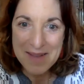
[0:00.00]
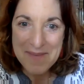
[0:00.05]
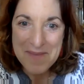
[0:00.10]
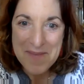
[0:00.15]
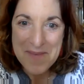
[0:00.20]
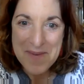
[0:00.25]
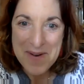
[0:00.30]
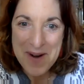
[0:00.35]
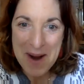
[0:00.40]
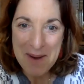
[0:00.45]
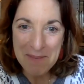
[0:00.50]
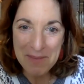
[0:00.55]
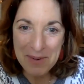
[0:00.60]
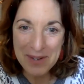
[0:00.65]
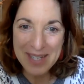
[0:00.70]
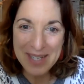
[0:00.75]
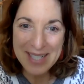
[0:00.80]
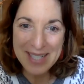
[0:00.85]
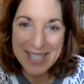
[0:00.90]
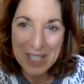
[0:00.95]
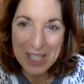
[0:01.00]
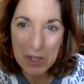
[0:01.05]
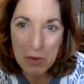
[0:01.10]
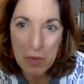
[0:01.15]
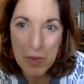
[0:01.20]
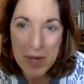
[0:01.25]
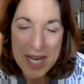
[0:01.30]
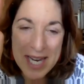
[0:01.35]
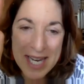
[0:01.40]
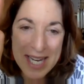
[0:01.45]
properties,
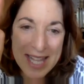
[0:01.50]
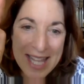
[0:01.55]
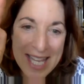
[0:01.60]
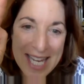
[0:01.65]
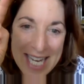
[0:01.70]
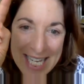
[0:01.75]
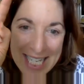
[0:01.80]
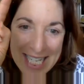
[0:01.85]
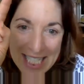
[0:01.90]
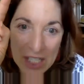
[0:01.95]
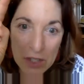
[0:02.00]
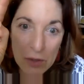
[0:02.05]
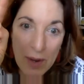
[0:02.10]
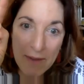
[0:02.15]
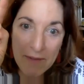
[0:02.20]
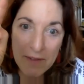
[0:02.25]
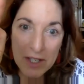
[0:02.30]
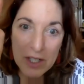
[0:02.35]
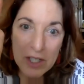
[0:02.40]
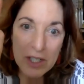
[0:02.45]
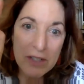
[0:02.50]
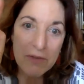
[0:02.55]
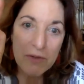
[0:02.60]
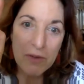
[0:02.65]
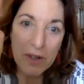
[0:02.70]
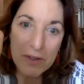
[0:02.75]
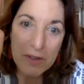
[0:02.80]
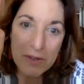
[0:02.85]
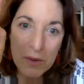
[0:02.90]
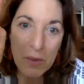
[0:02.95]
3 things you have to look
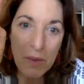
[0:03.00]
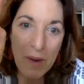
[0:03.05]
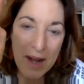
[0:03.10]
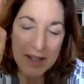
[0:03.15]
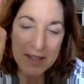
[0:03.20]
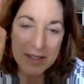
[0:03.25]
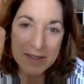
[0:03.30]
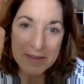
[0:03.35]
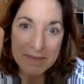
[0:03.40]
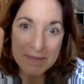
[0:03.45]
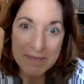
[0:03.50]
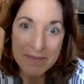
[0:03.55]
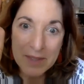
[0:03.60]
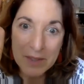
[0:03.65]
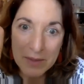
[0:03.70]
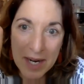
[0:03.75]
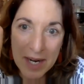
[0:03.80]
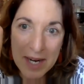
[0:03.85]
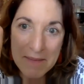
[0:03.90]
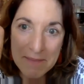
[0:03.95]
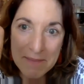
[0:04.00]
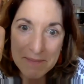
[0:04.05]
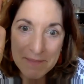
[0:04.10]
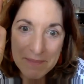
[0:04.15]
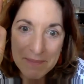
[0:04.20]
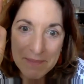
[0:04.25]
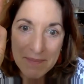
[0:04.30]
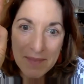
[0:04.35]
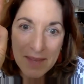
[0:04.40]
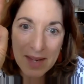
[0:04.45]
for water, right?
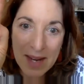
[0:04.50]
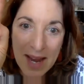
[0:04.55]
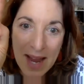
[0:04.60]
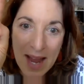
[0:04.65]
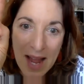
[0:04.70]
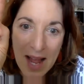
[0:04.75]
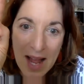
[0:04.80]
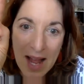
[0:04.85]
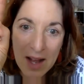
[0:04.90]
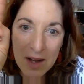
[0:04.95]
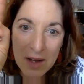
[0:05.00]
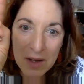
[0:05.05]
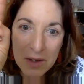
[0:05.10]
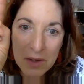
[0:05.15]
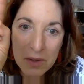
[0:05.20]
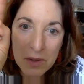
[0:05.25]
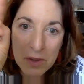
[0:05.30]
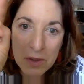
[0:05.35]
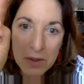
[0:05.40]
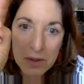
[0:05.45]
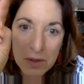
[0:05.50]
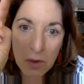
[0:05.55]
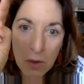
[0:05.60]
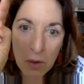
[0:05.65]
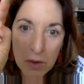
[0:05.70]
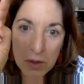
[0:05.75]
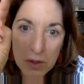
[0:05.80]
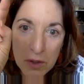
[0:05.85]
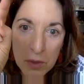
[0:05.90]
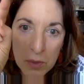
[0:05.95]
How
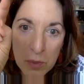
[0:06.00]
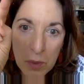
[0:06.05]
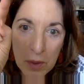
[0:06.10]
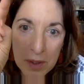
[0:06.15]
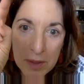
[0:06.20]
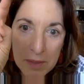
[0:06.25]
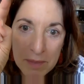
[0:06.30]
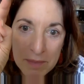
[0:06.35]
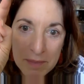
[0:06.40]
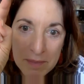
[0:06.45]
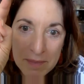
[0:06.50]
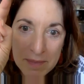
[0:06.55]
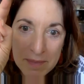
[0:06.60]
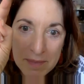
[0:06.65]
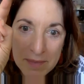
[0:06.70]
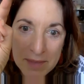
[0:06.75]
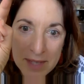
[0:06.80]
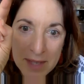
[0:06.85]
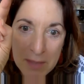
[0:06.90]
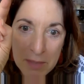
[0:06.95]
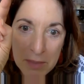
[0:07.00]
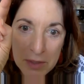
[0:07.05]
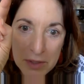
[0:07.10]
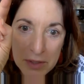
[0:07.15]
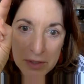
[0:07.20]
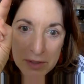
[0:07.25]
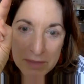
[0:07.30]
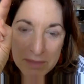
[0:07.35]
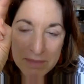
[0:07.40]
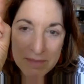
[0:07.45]
cold or warm,
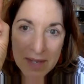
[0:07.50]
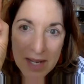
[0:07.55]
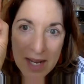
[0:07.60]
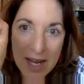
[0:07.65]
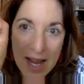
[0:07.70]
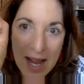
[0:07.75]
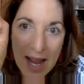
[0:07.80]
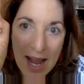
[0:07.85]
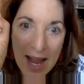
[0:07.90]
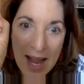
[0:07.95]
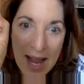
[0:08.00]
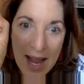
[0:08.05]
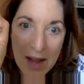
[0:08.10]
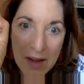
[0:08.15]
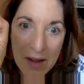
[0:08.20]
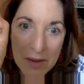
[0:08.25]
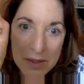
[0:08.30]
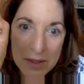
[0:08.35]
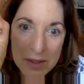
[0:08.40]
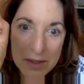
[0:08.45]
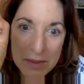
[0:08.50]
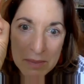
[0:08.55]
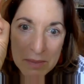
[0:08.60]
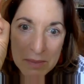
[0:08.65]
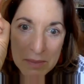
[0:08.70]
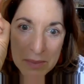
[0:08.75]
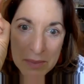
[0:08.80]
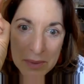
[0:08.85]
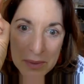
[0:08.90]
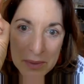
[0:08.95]
temperature, how
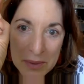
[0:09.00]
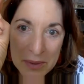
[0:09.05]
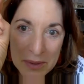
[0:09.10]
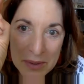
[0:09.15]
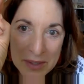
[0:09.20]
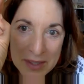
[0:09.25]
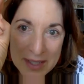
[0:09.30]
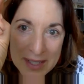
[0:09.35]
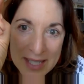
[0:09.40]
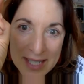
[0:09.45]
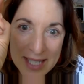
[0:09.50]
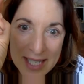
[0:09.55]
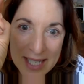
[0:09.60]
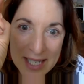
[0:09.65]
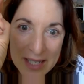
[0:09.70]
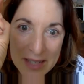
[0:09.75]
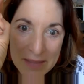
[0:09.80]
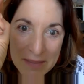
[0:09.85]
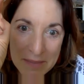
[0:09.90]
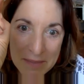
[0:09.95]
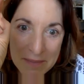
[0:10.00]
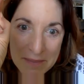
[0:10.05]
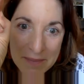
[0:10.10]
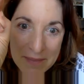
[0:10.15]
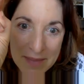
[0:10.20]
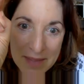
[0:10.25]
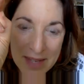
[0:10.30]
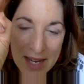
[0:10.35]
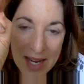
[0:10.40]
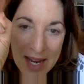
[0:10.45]
smooth or sticky,
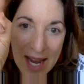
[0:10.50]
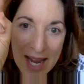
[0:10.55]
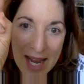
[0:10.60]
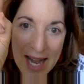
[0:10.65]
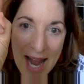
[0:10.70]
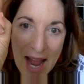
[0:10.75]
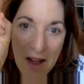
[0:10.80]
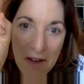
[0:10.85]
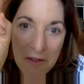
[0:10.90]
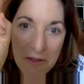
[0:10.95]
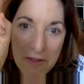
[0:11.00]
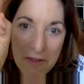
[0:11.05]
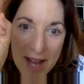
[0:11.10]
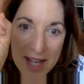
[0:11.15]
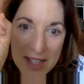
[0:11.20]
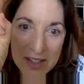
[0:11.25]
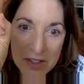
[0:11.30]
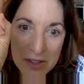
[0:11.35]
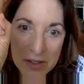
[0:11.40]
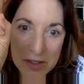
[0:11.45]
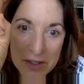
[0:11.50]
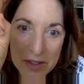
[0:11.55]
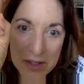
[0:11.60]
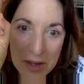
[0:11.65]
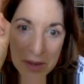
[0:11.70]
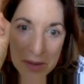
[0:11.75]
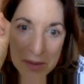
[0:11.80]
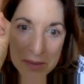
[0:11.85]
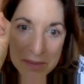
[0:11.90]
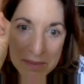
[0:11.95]
and how fast or
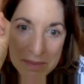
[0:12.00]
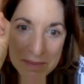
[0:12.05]
slow.